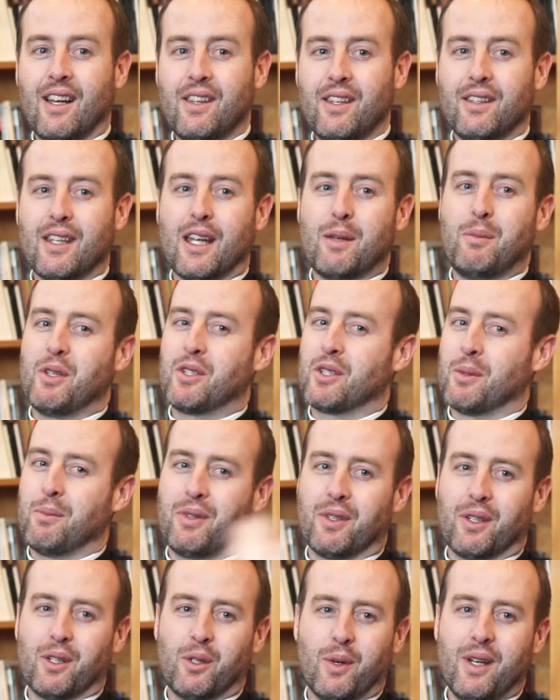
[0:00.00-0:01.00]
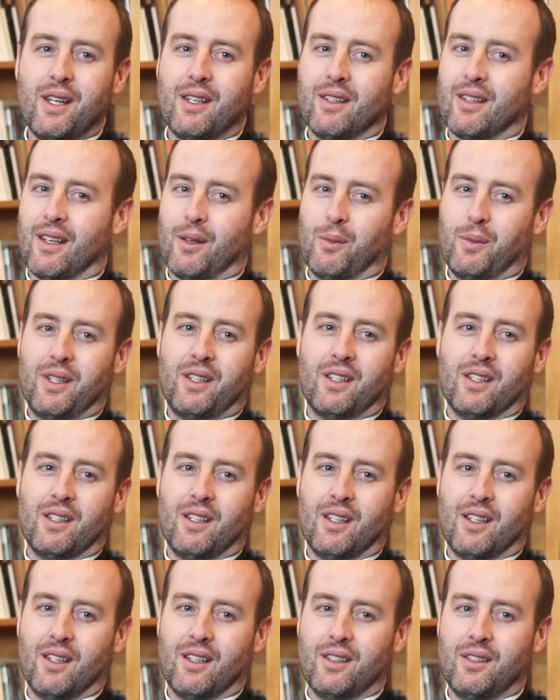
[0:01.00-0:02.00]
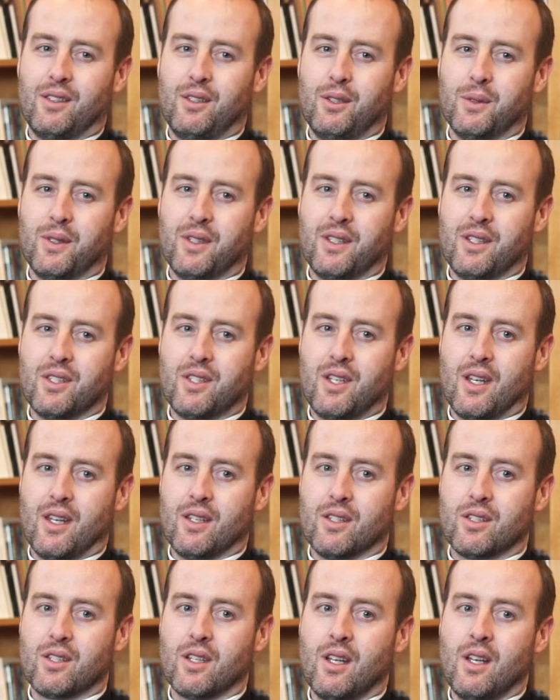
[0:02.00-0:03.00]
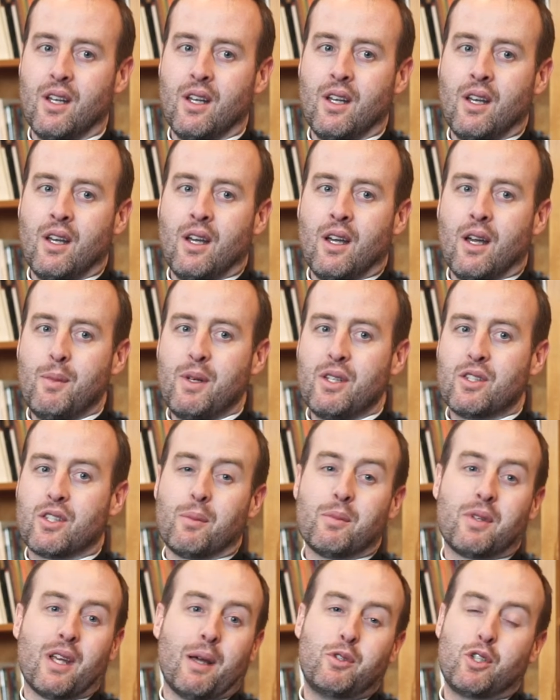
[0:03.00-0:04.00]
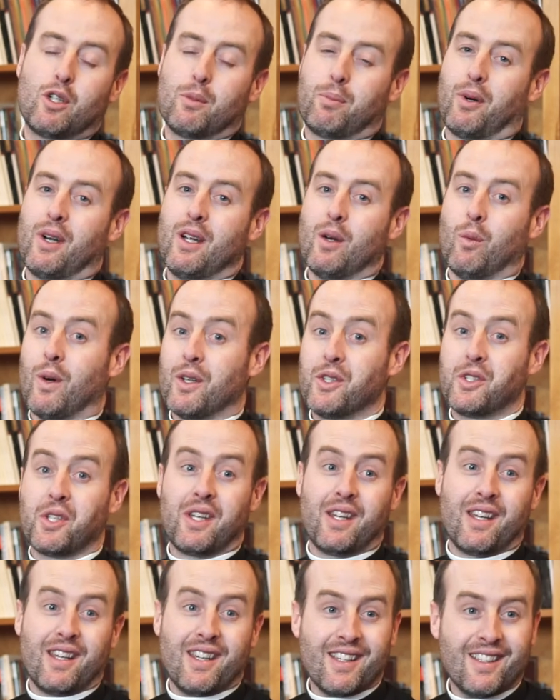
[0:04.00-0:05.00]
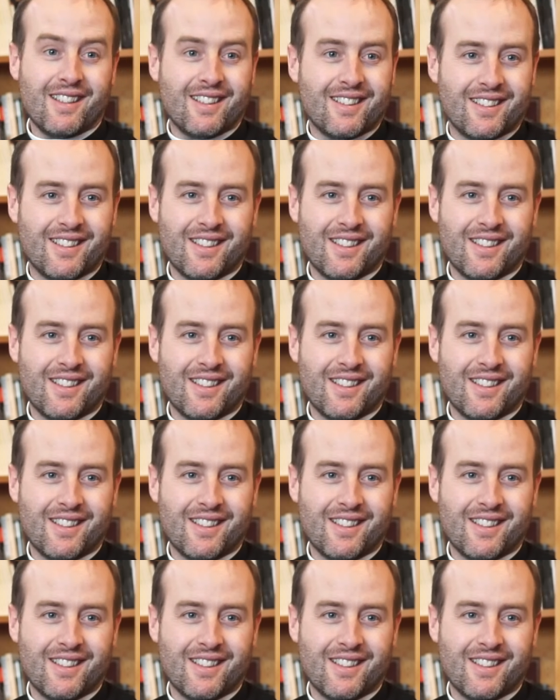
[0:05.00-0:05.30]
I think that'd be something great that we could do in these days. I mean, sometimes you could pray it once a day.